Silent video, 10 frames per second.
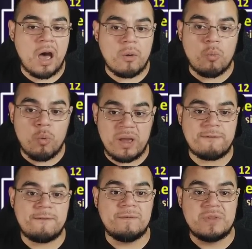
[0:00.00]

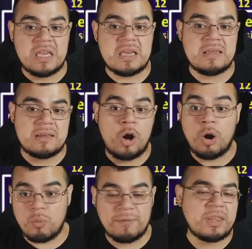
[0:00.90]
with these,
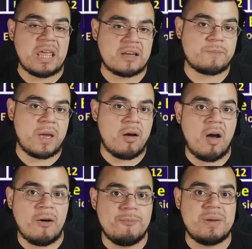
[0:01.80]
or with the next pair
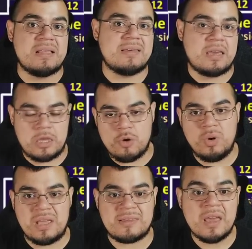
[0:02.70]
of BT
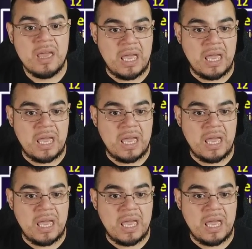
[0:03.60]
units